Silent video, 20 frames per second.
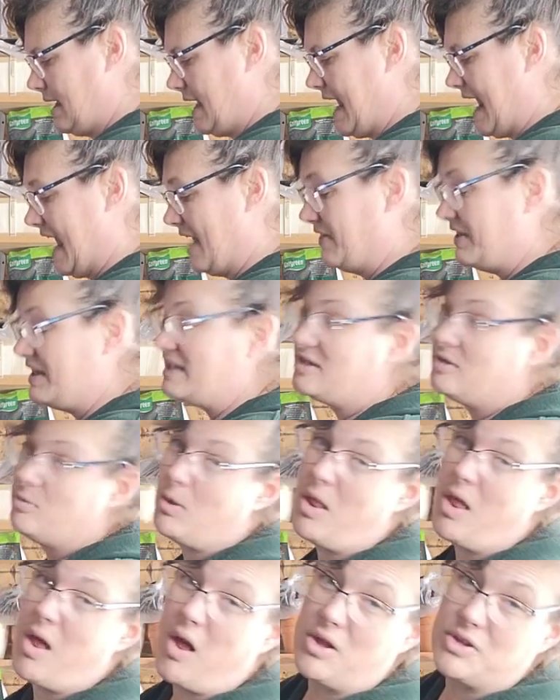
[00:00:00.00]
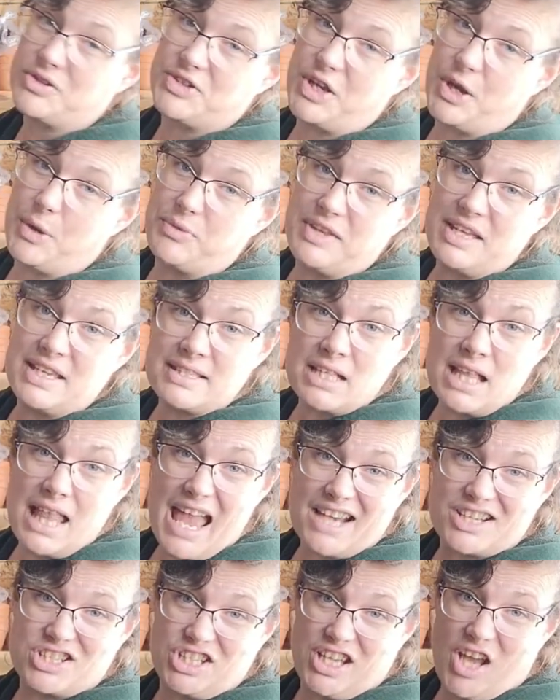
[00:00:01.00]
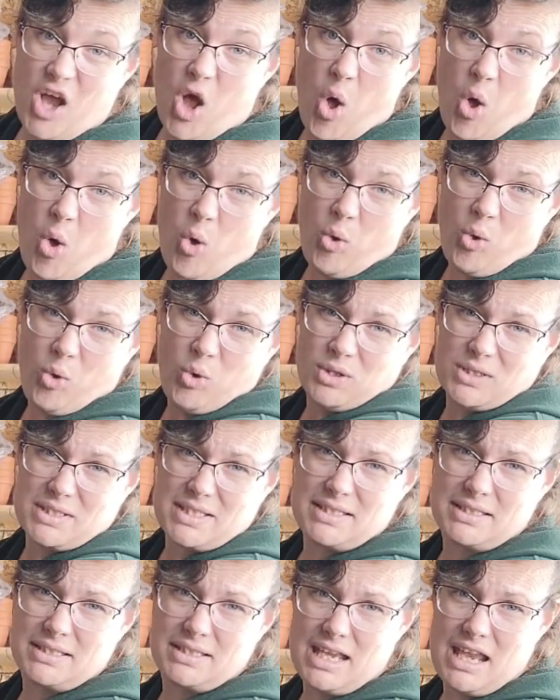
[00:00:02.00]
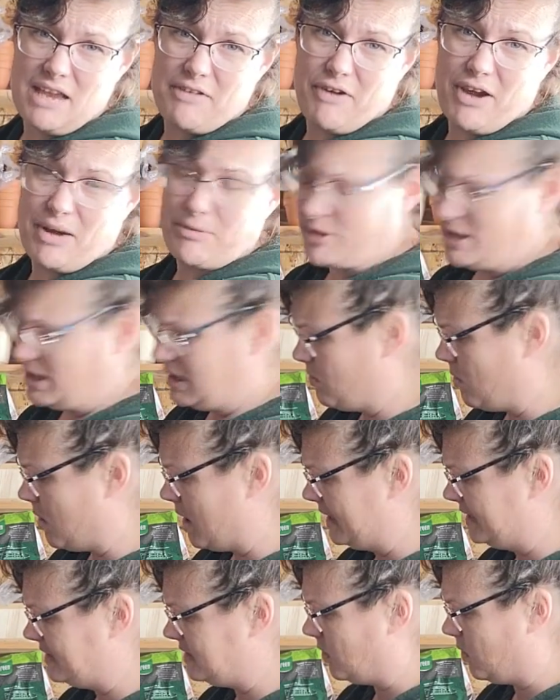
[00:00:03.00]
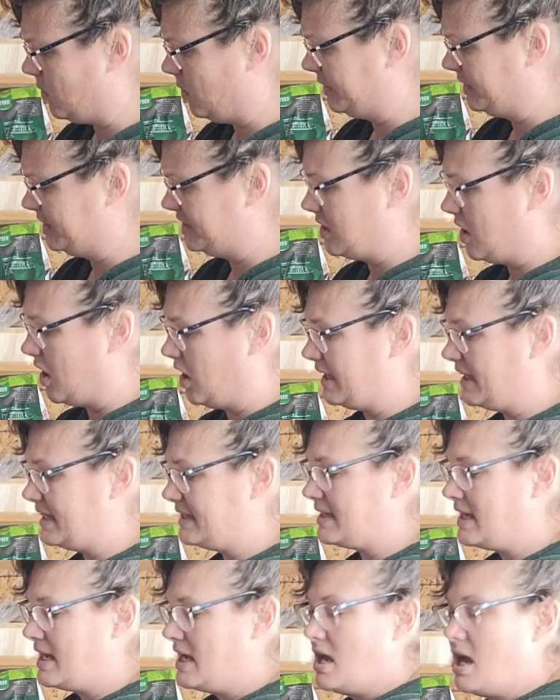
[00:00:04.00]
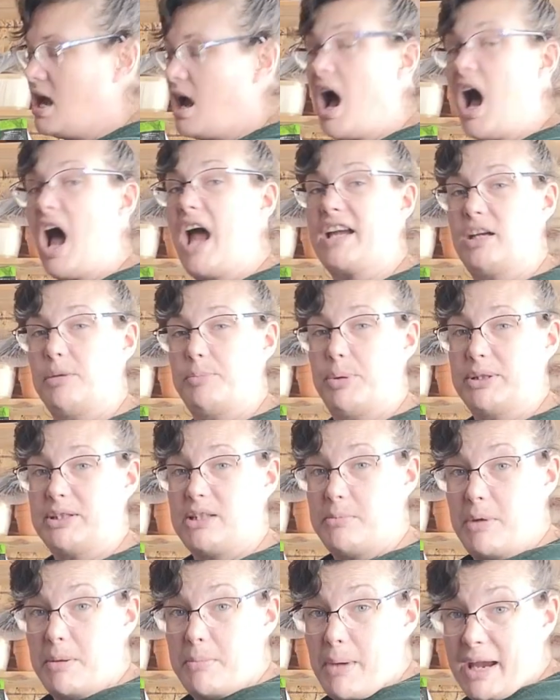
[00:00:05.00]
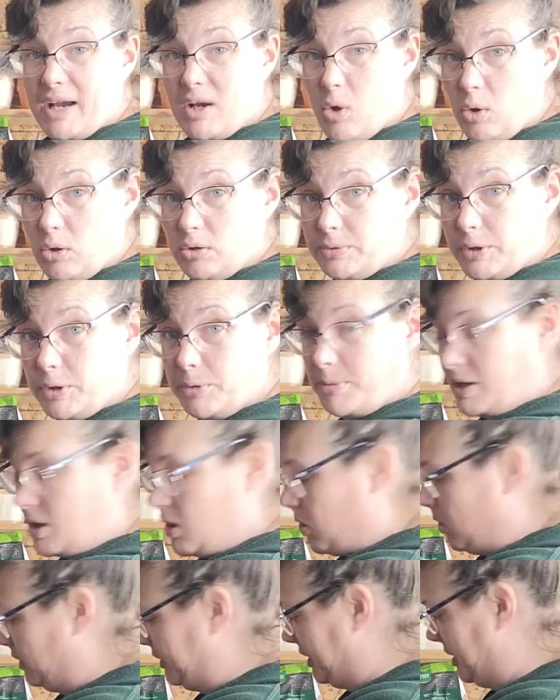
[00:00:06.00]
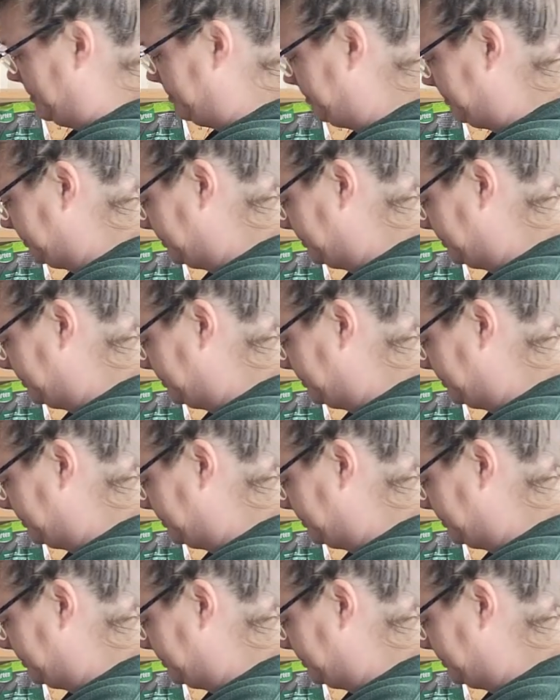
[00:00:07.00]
and these will actually hold. If I really wanted to hold the dahlias, I could put them in my cold room and hold them.